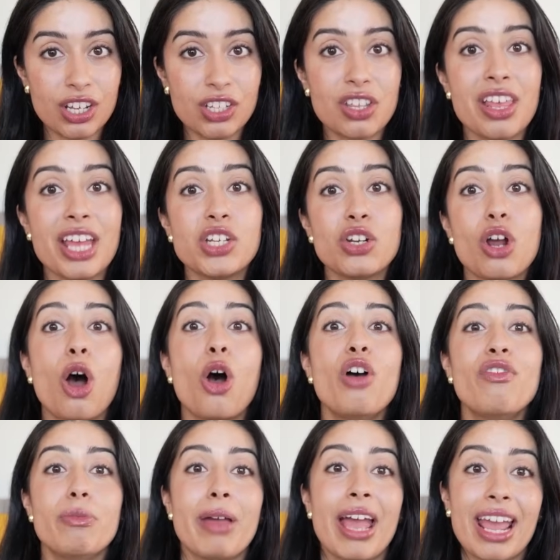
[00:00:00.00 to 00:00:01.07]
So they do not
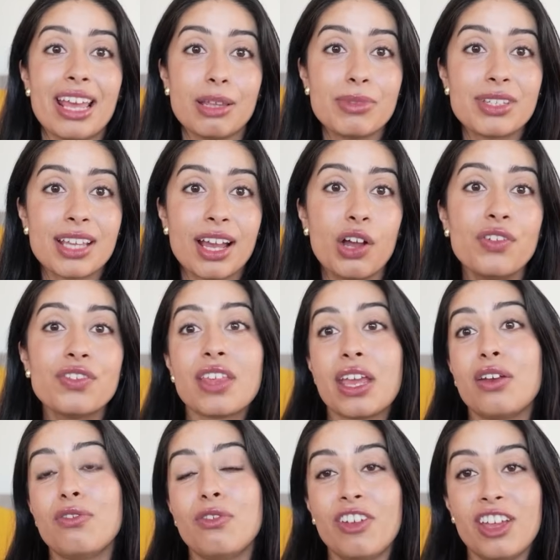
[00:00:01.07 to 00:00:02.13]
overpay themselves.
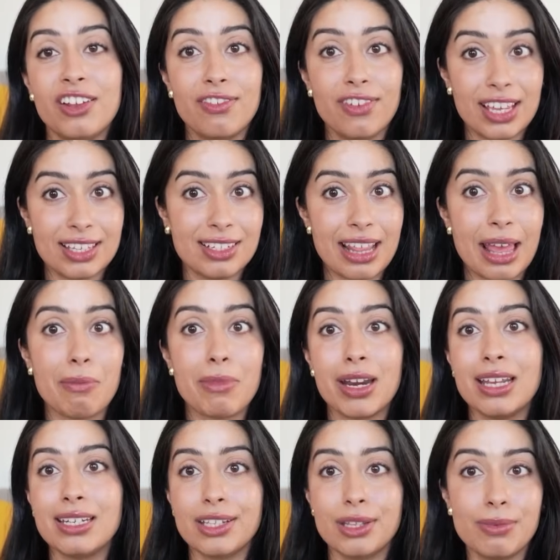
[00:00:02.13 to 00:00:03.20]
They reinvest that
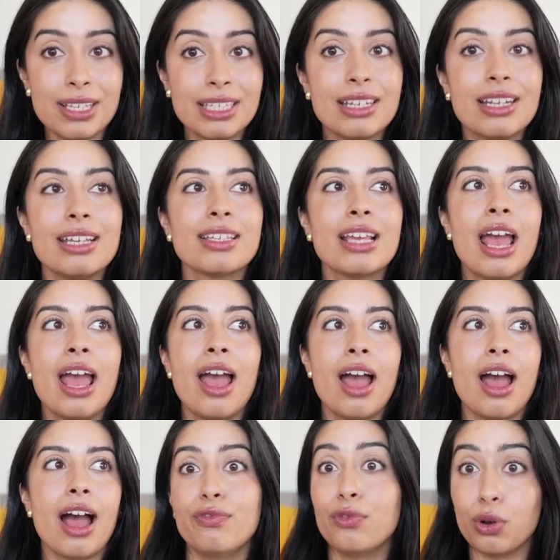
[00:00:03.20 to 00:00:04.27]
money into the business
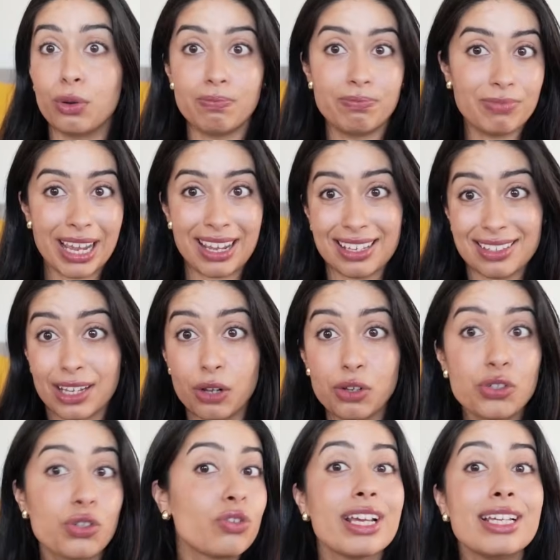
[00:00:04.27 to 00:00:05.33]
for, I guess,
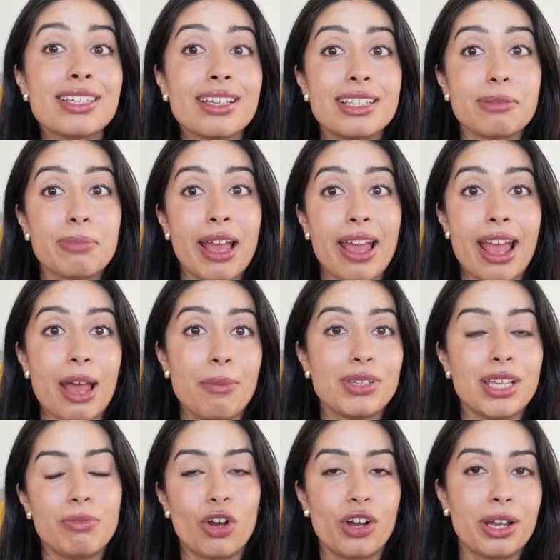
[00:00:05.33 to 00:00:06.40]
cultural reasons, perhaps.
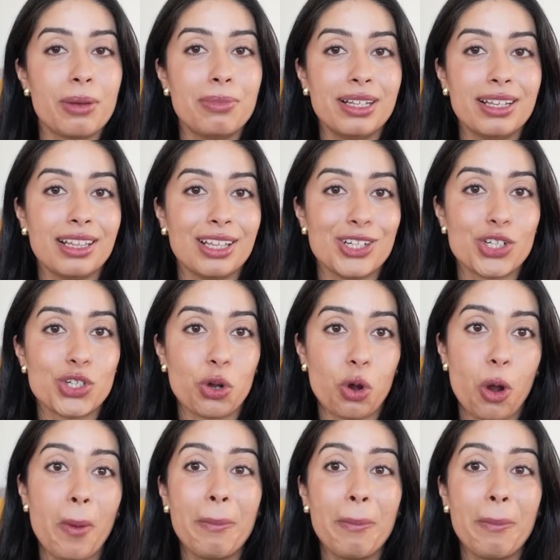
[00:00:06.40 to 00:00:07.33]
I'm not completely sure.